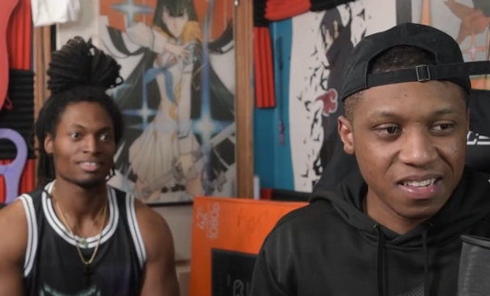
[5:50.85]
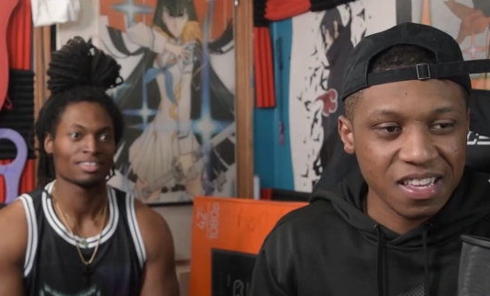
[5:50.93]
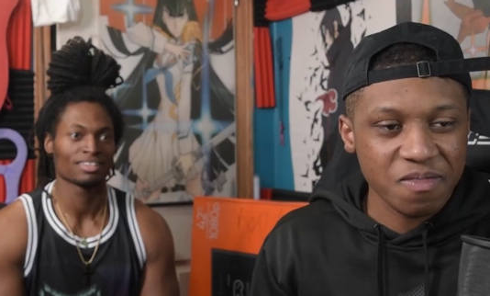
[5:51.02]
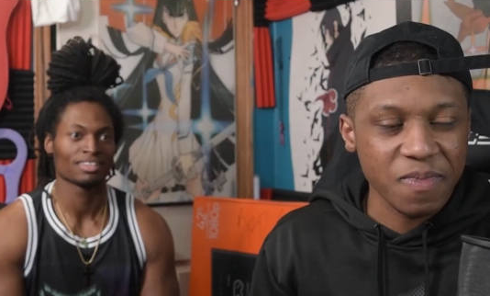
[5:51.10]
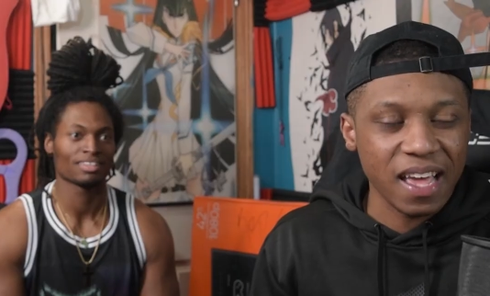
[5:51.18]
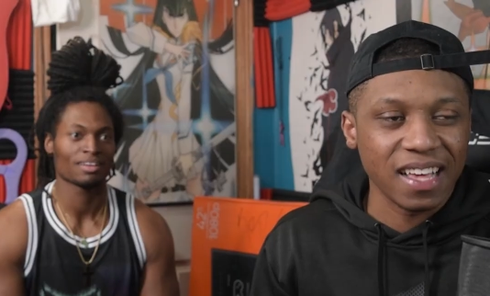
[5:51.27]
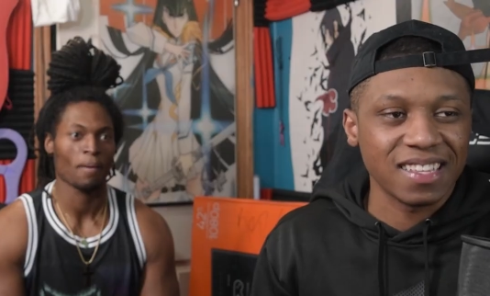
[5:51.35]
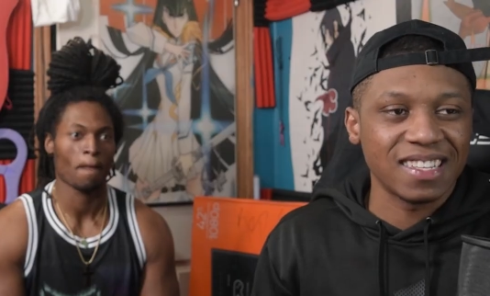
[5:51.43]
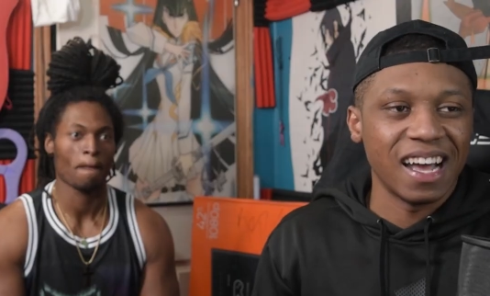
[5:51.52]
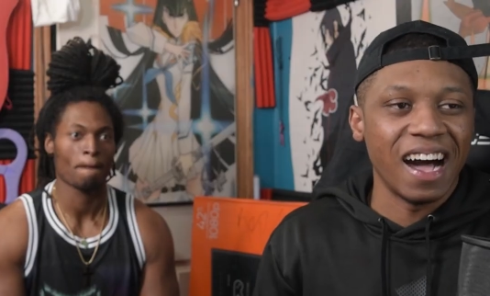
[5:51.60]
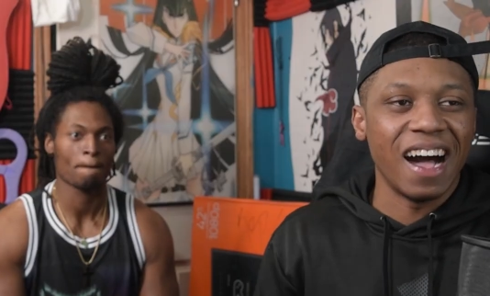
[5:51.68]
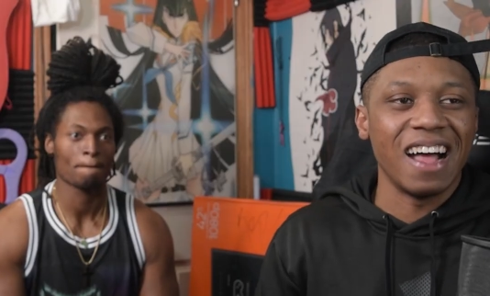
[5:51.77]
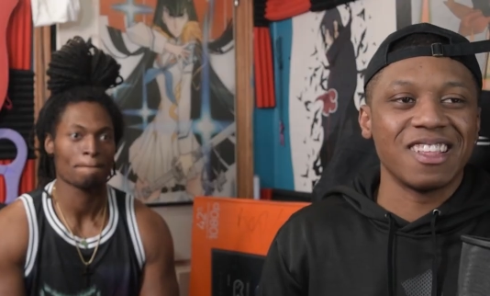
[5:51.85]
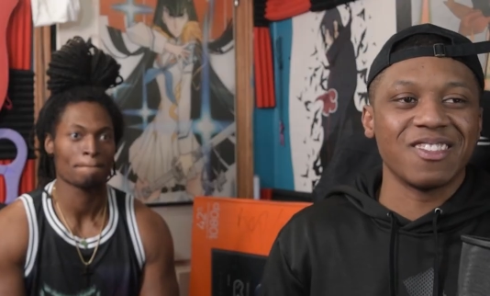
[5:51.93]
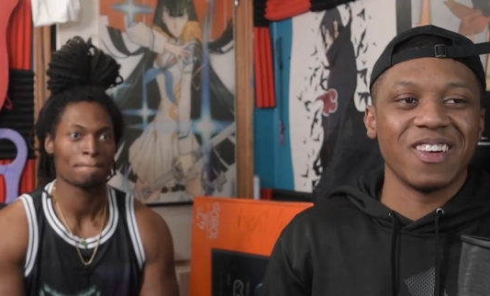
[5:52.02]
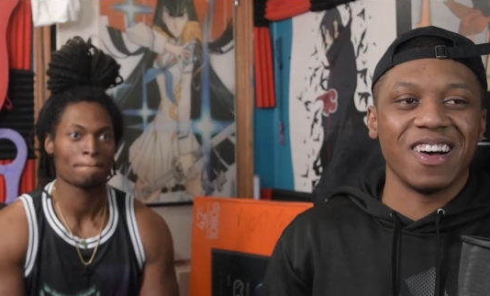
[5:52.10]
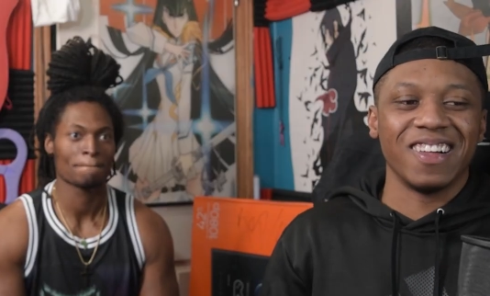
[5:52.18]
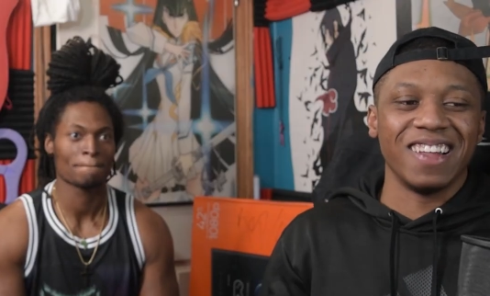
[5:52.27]
Speaker 1: this man's
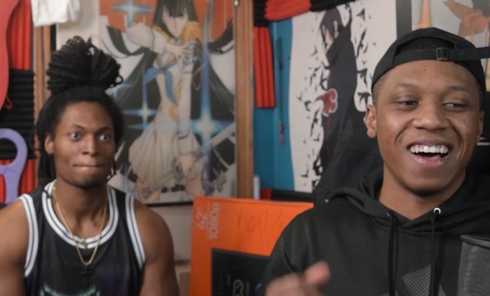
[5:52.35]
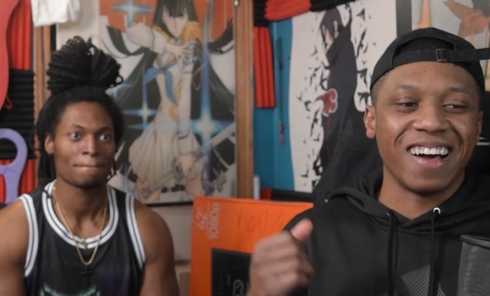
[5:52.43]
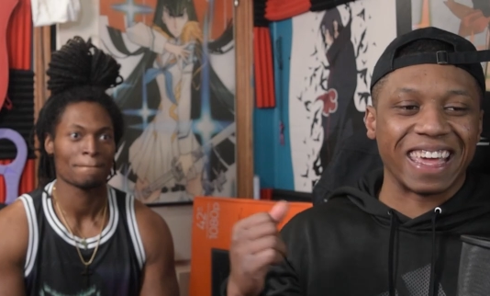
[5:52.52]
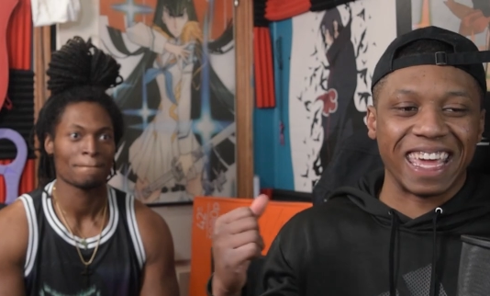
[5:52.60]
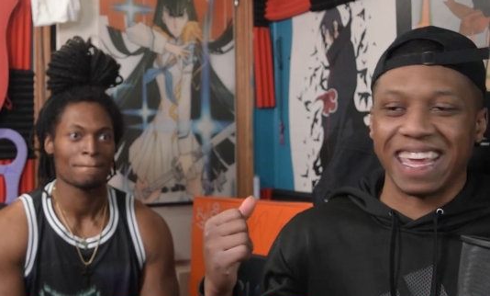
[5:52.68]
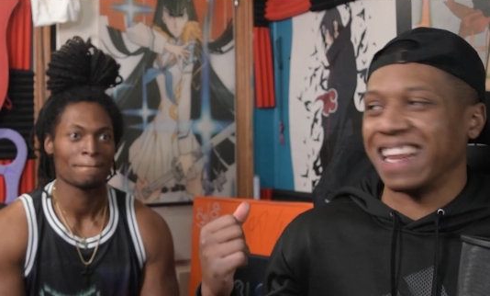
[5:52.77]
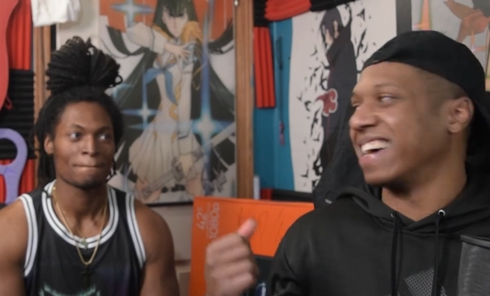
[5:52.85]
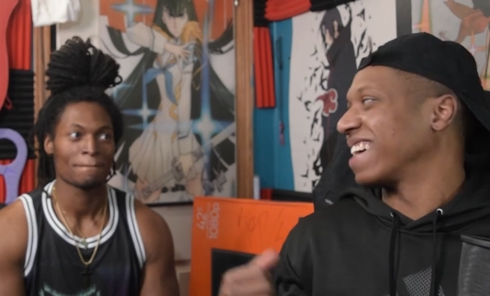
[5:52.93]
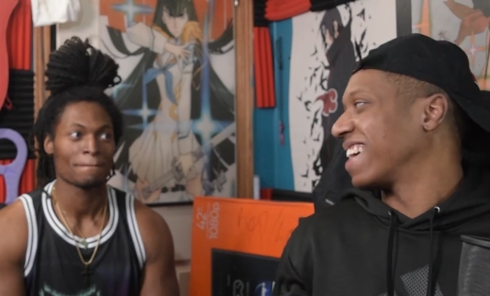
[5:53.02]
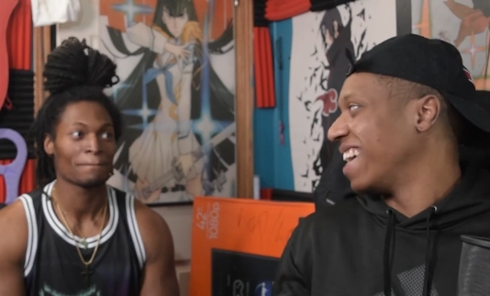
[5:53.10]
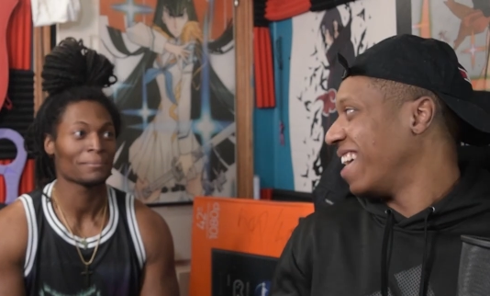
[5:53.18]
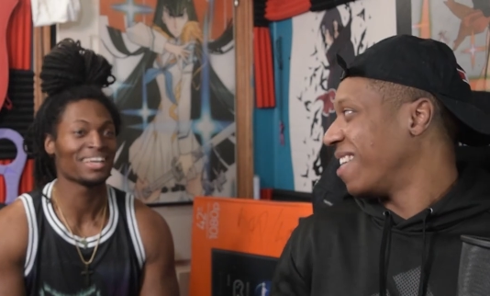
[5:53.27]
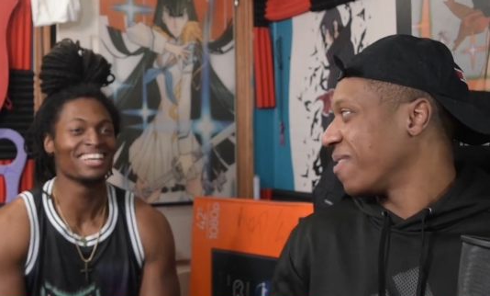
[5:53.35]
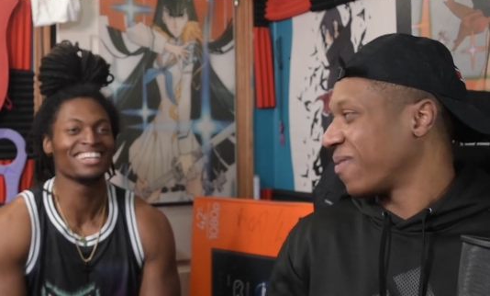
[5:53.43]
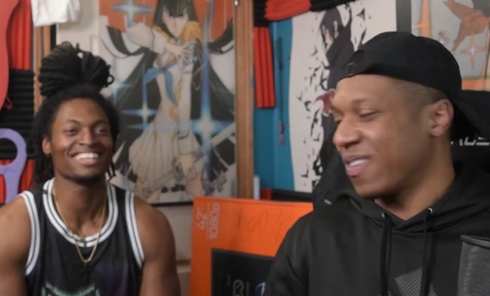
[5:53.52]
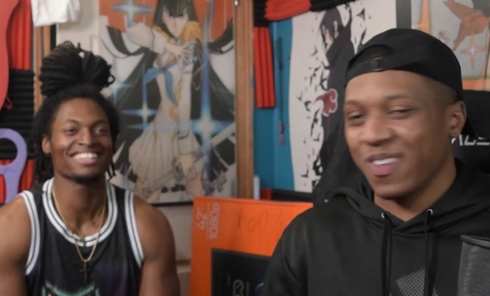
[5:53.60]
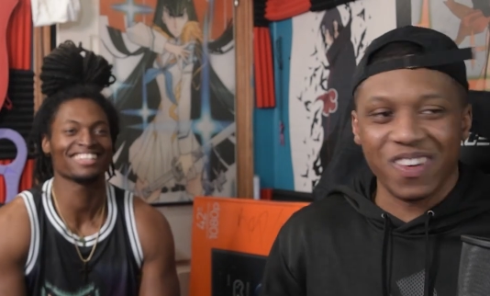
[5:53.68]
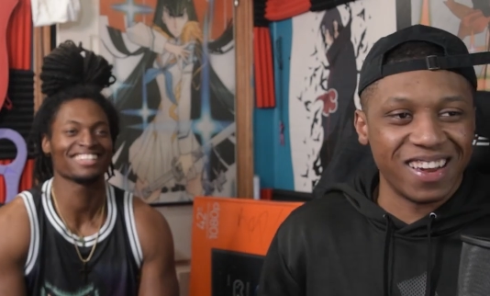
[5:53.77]
Tanjiro low-key the GOAT
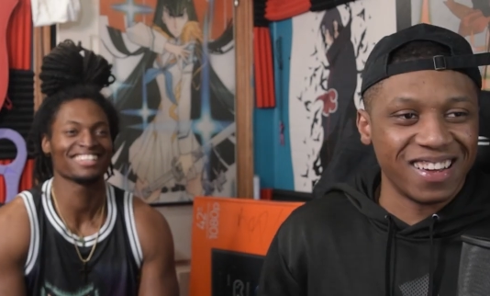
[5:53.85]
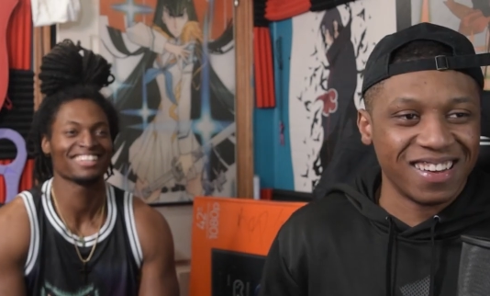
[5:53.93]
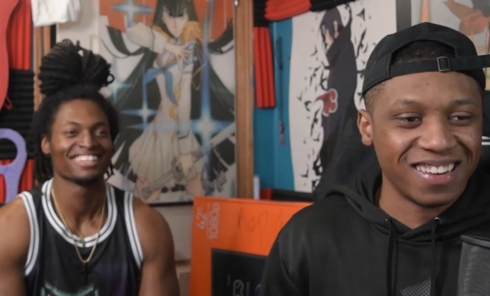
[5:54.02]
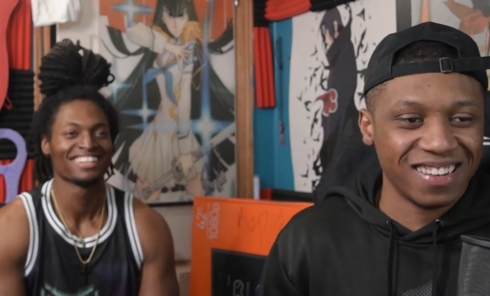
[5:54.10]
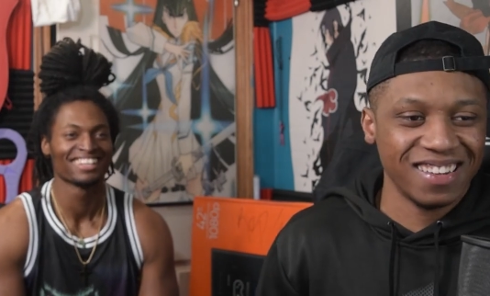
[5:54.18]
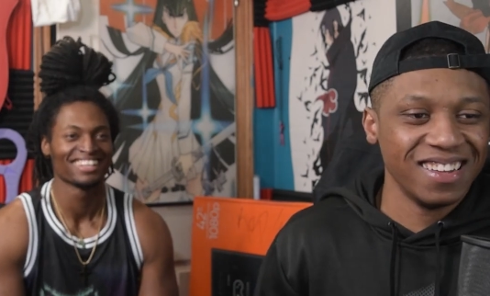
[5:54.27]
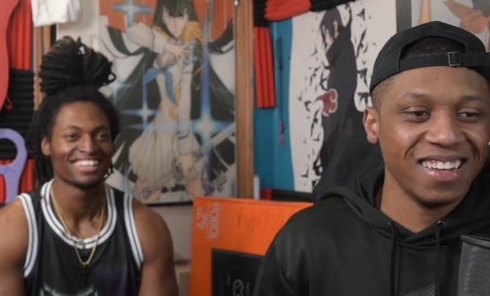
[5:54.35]
for real.